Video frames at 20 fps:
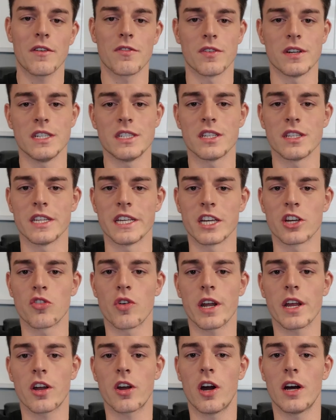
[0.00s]
average, the
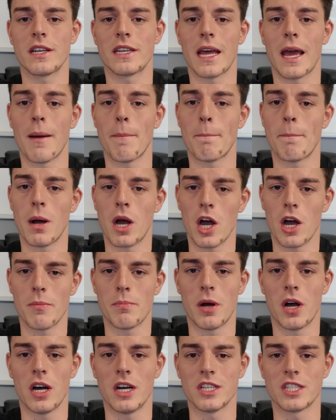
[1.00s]
credit card debt per
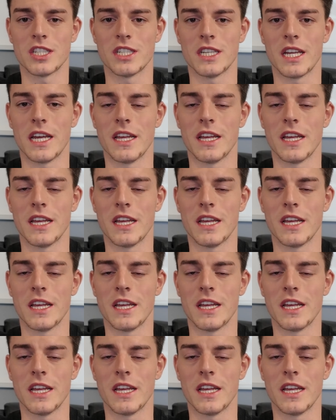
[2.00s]
person